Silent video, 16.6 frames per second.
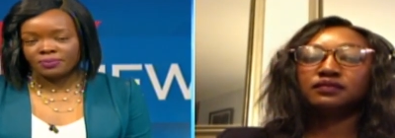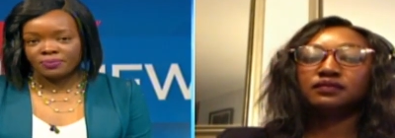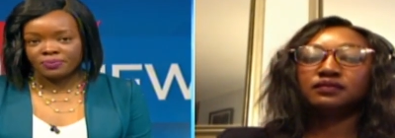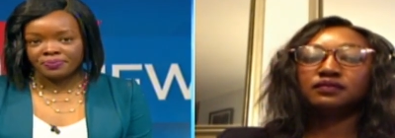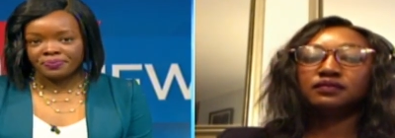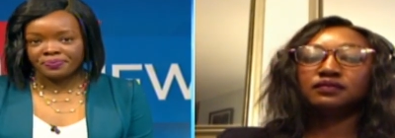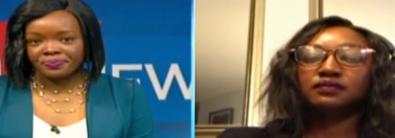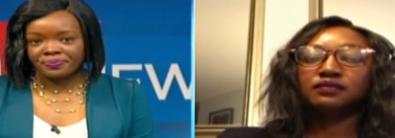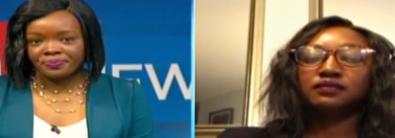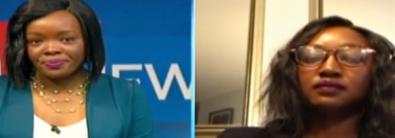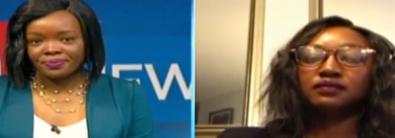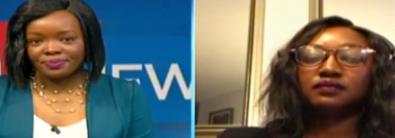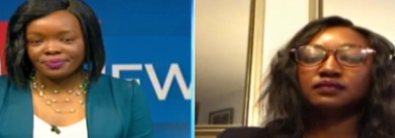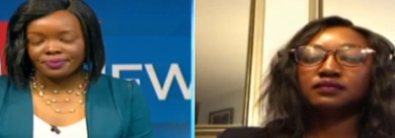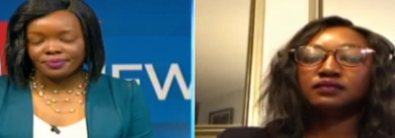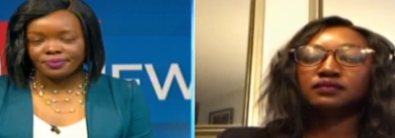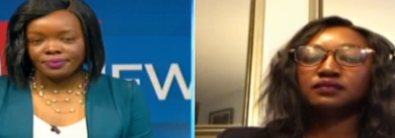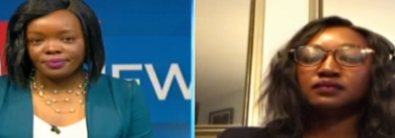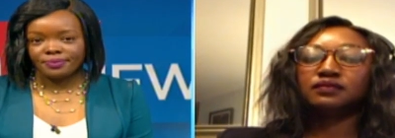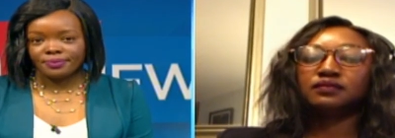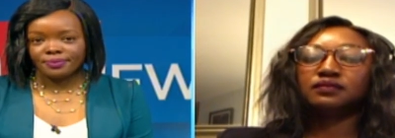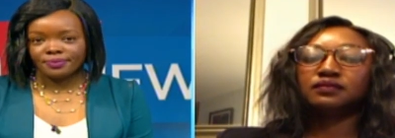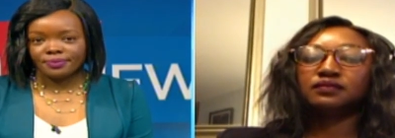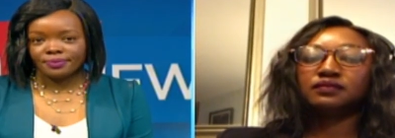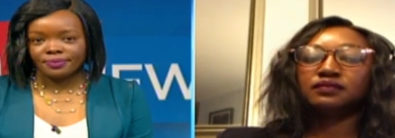
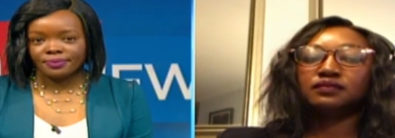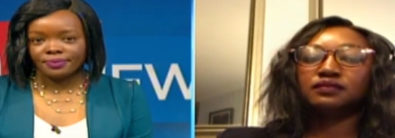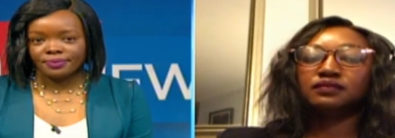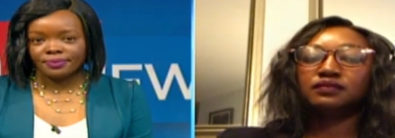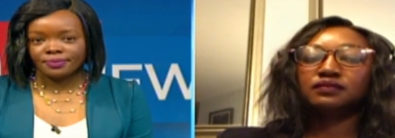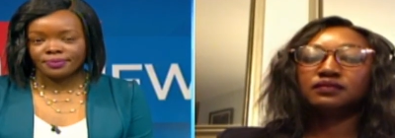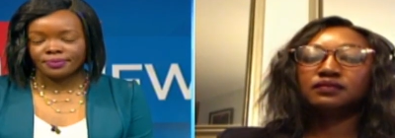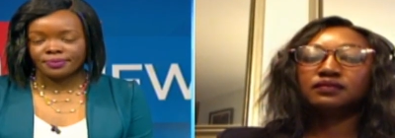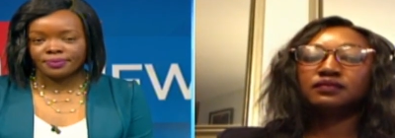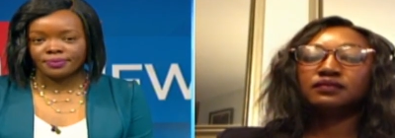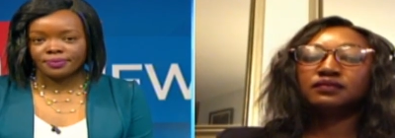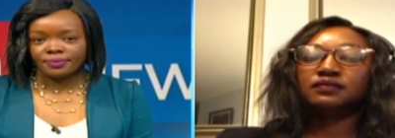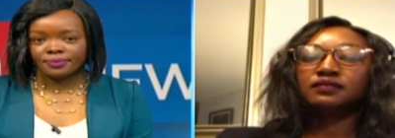[no speech]